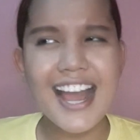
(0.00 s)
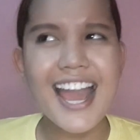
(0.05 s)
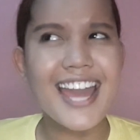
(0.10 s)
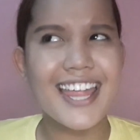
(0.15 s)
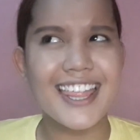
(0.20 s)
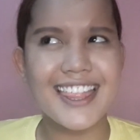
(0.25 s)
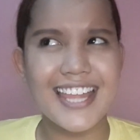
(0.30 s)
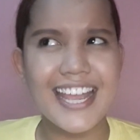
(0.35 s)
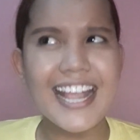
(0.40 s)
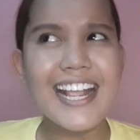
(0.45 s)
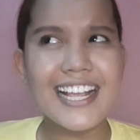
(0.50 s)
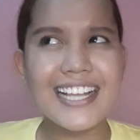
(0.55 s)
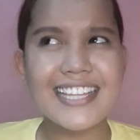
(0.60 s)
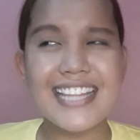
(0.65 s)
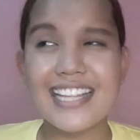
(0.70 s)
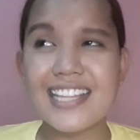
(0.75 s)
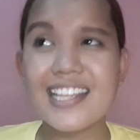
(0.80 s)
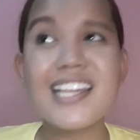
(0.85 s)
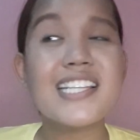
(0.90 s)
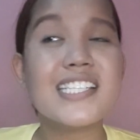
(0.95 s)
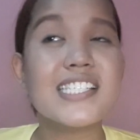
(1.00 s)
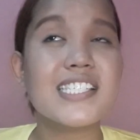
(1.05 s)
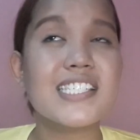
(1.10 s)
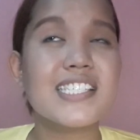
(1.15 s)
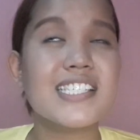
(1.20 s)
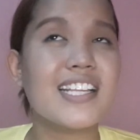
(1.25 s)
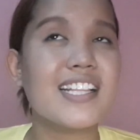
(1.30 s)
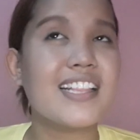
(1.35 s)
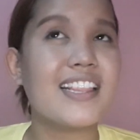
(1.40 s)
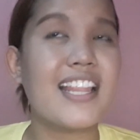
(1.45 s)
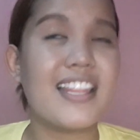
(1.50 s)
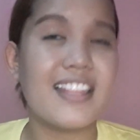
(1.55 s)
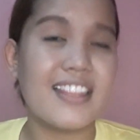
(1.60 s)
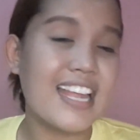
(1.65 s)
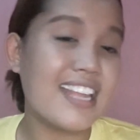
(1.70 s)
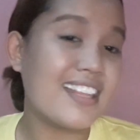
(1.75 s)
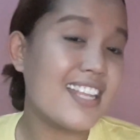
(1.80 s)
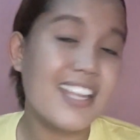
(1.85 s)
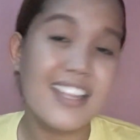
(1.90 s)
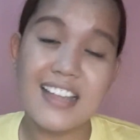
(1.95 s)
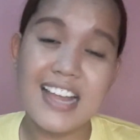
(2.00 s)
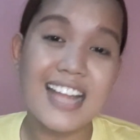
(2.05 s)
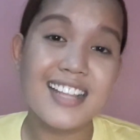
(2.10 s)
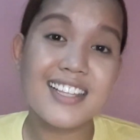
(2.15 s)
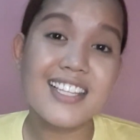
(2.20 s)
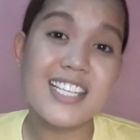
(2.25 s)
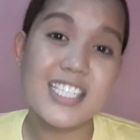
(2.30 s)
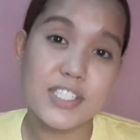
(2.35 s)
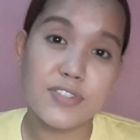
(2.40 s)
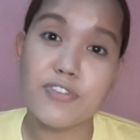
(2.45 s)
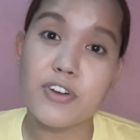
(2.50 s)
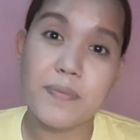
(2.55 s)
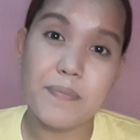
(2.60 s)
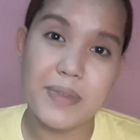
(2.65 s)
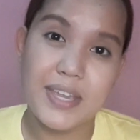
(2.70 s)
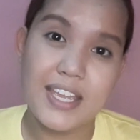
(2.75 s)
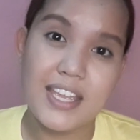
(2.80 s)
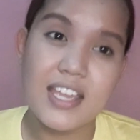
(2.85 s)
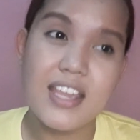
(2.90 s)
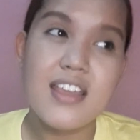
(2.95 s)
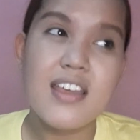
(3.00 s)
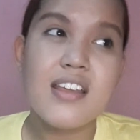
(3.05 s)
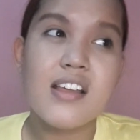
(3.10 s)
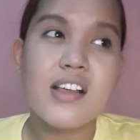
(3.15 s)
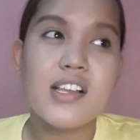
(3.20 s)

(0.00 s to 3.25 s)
I think that at least for me.